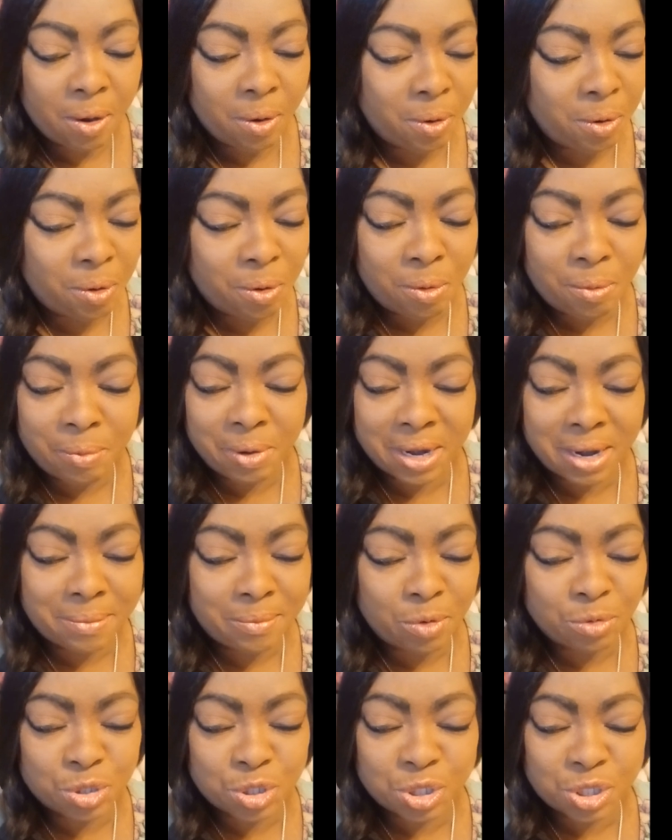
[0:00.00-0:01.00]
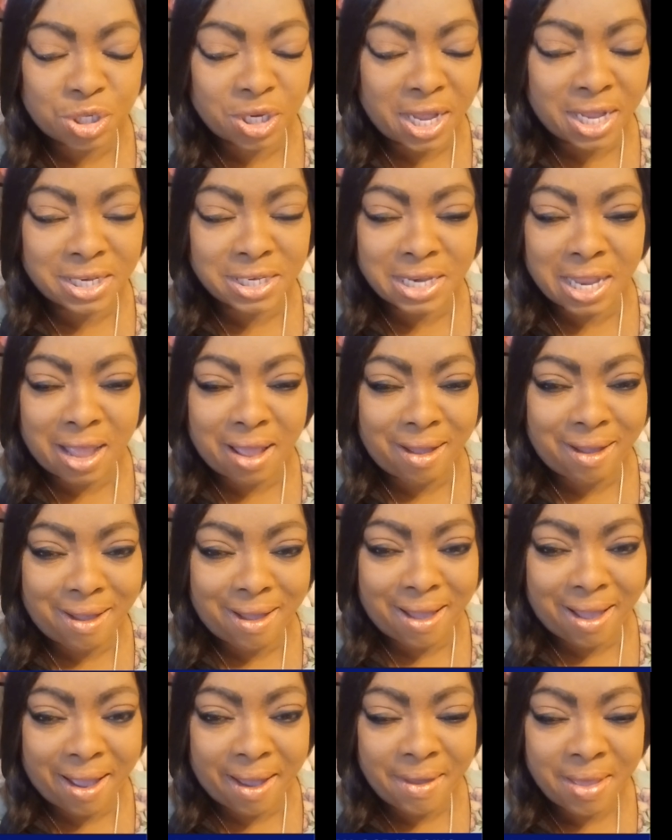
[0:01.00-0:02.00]
Oh,
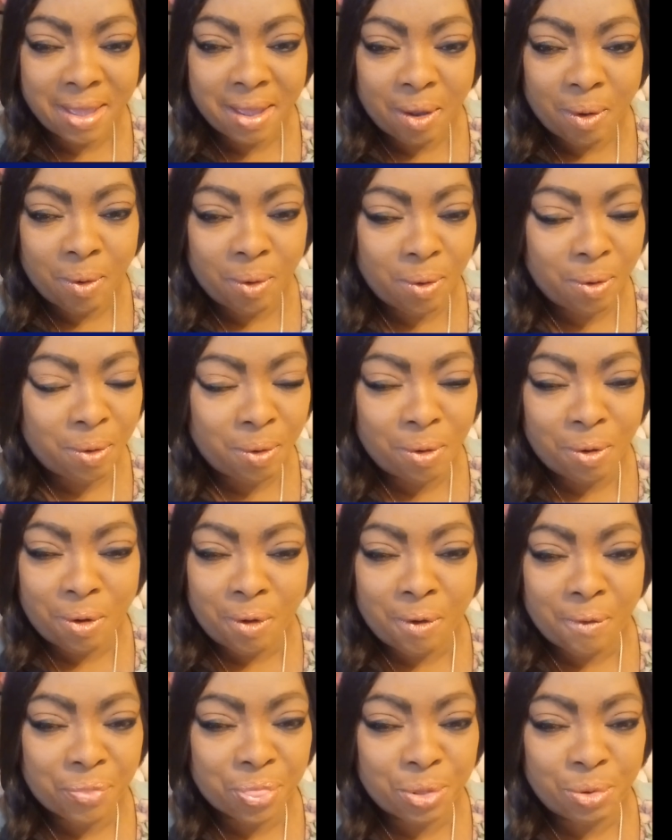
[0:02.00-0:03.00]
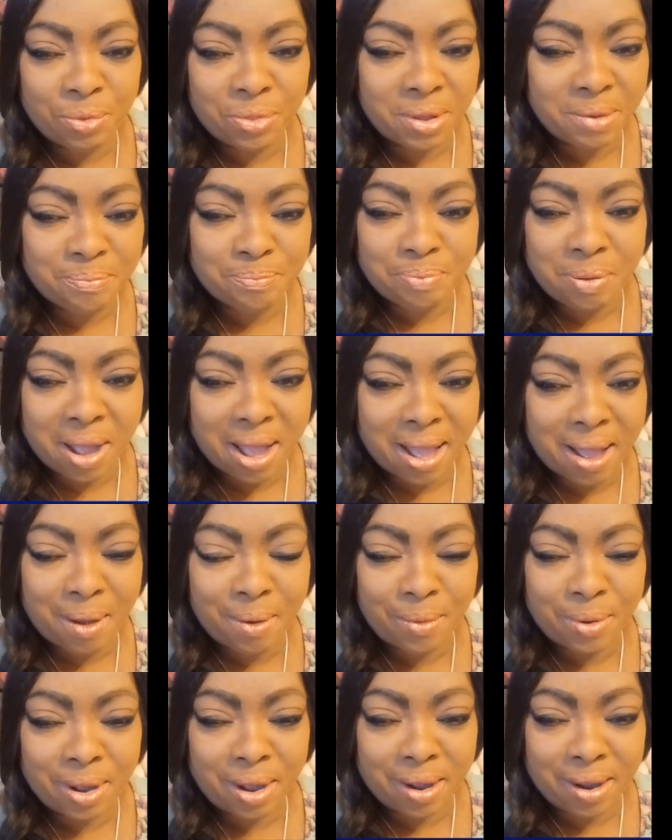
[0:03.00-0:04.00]
Balabosanda, all through the
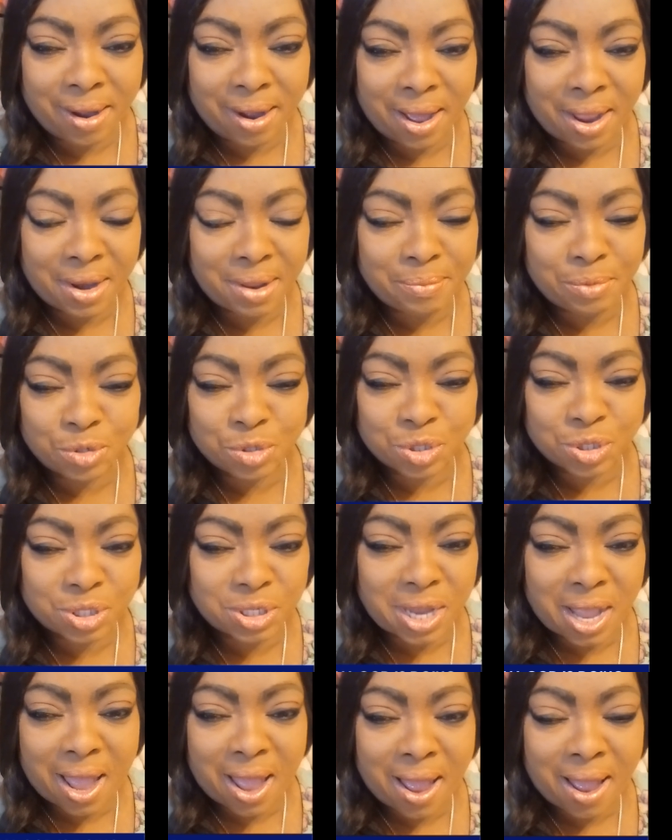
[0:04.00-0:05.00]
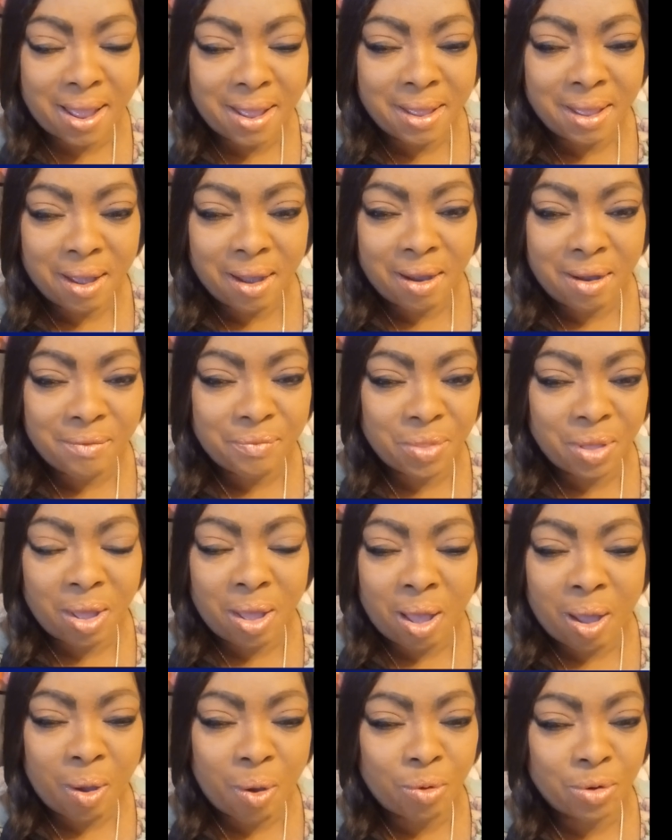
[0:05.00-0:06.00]
power, of the
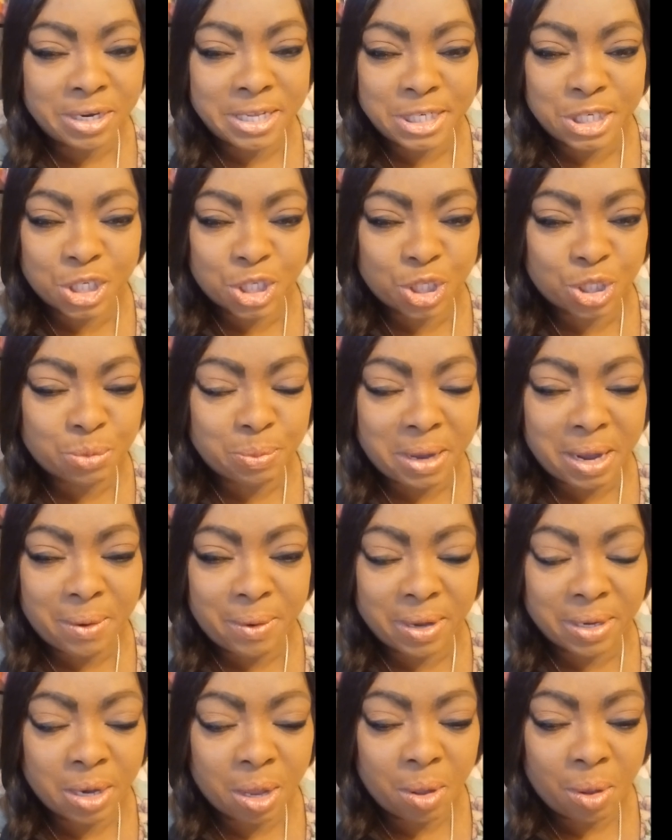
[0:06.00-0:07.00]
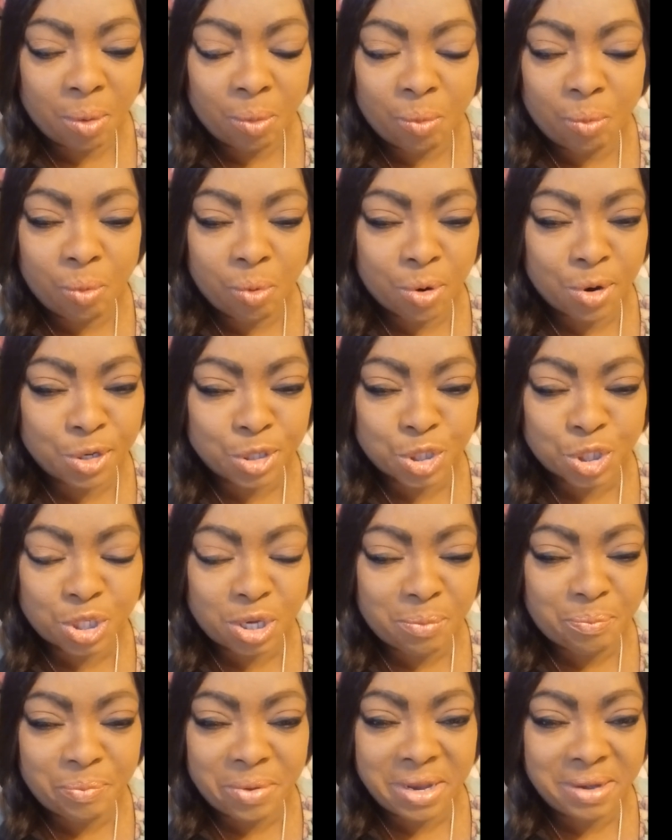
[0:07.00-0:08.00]
Holy Spirit,
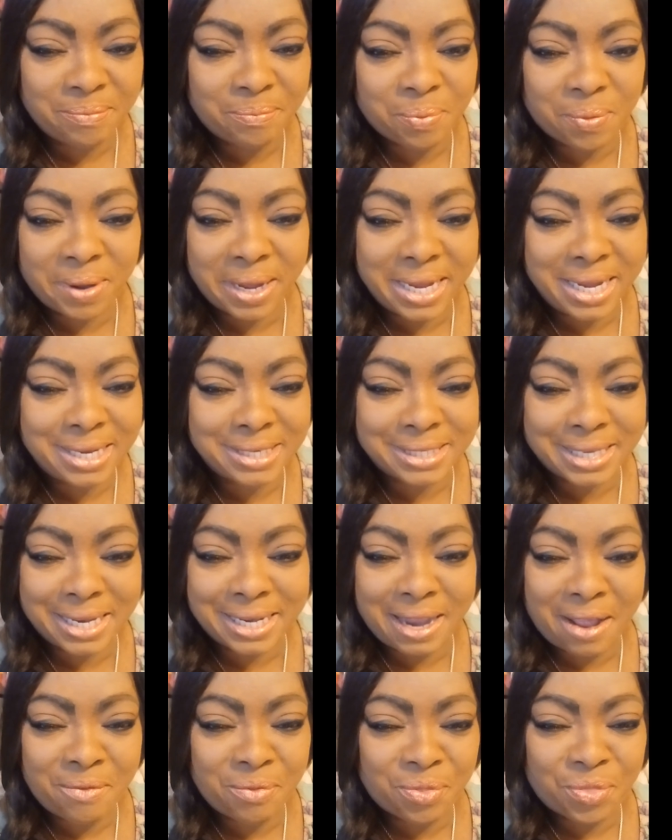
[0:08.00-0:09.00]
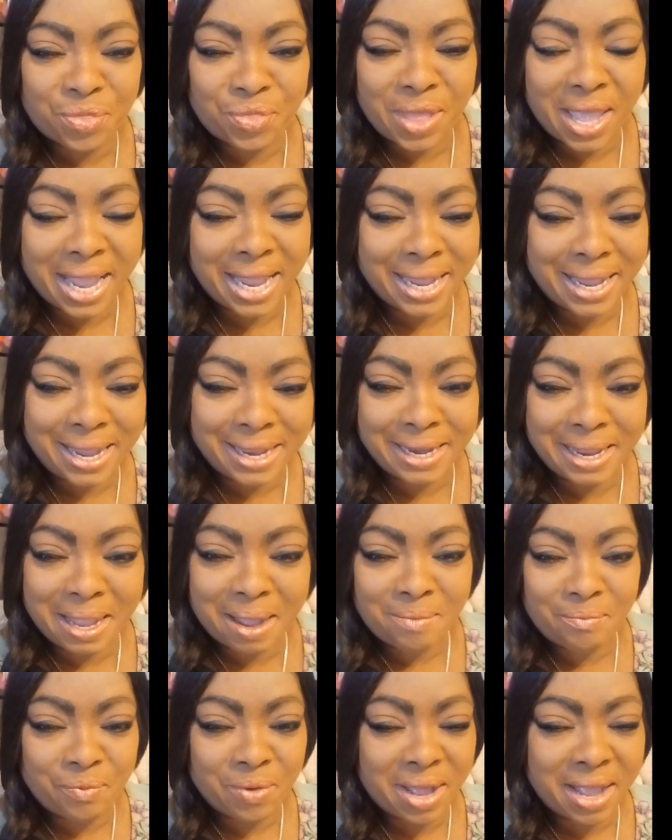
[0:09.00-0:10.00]
worshiping, praising and thanking
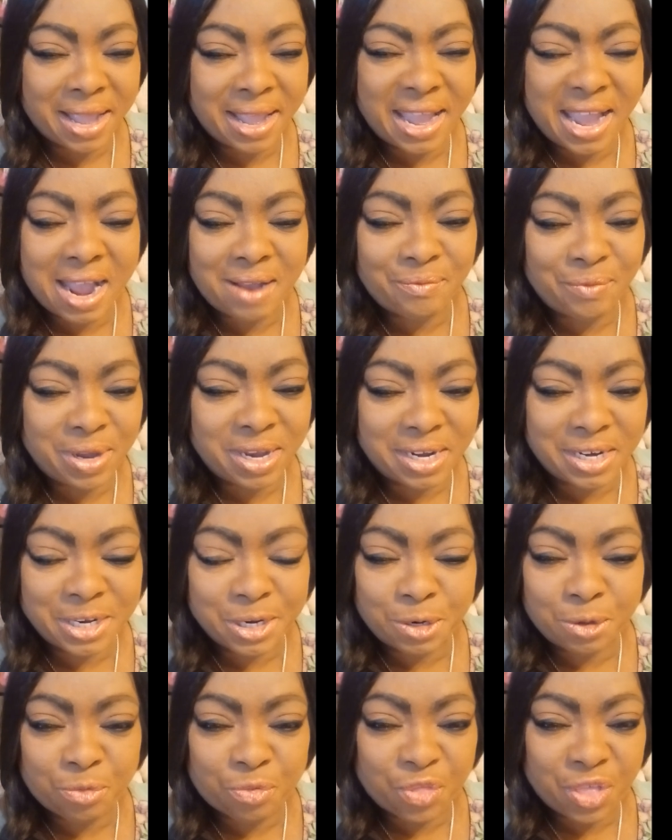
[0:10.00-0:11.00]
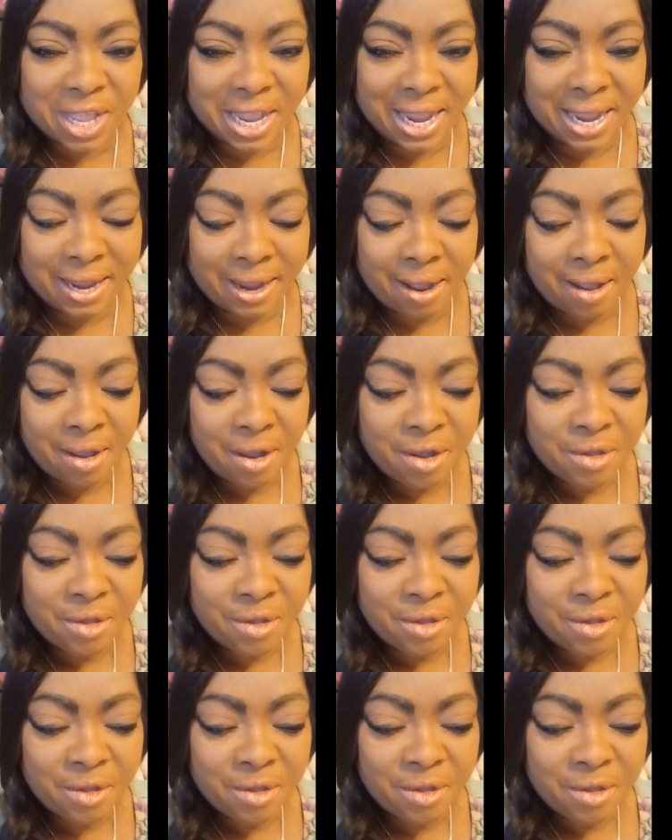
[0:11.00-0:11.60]
Him for every little thing,